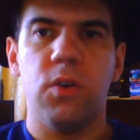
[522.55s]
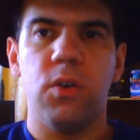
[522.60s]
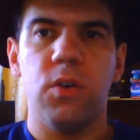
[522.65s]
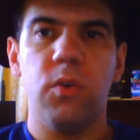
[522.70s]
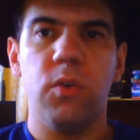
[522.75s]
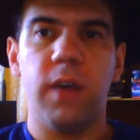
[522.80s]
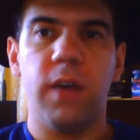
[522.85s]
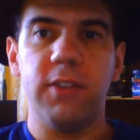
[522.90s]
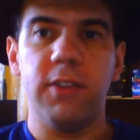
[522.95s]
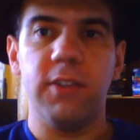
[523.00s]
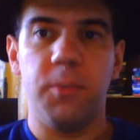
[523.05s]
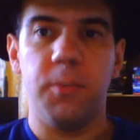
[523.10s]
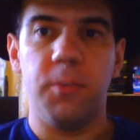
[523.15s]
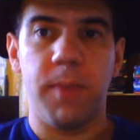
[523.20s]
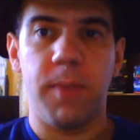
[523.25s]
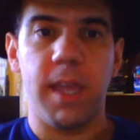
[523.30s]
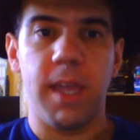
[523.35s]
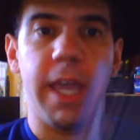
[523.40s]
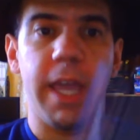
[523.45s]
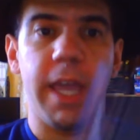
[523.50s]
who got to
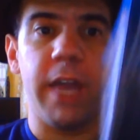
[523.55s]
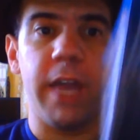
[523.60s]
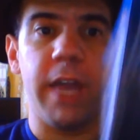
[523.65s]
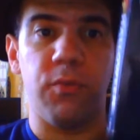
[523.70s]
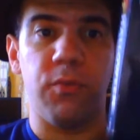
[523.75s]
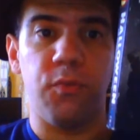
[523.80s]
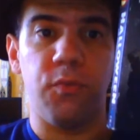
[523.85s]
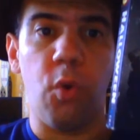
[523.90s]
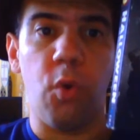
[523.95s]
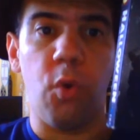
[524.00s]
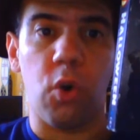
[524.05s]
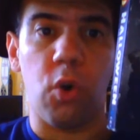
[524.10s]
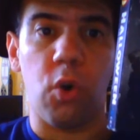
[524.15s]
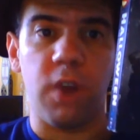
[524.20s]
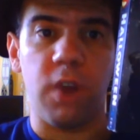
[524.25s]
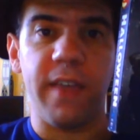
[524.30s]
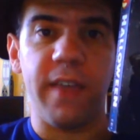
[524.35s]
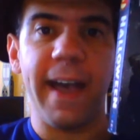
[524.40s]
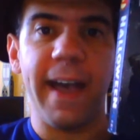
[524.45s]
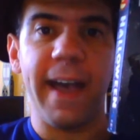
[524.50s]
be in
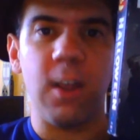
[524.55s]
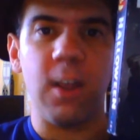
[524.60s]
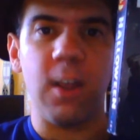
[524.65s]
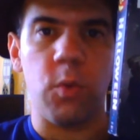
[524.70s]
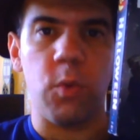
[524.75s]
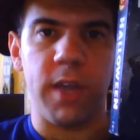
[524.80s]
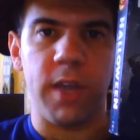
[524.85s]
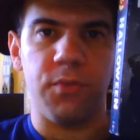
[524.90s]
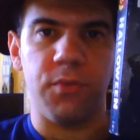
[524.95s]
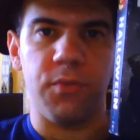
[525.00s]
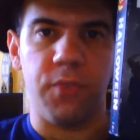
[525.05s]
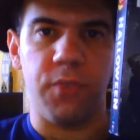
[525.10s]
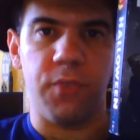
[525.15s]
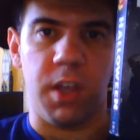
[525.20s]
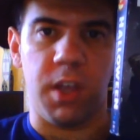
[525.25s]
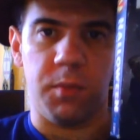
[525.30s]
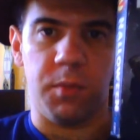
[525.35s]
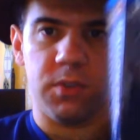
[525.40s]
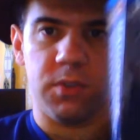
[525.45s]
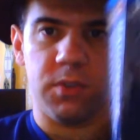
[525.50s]
four of the Halloween
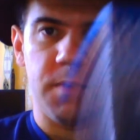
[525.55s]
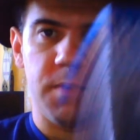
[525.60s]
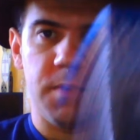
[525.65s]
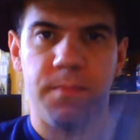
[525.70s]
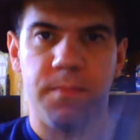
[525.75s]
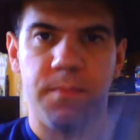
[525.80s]
films.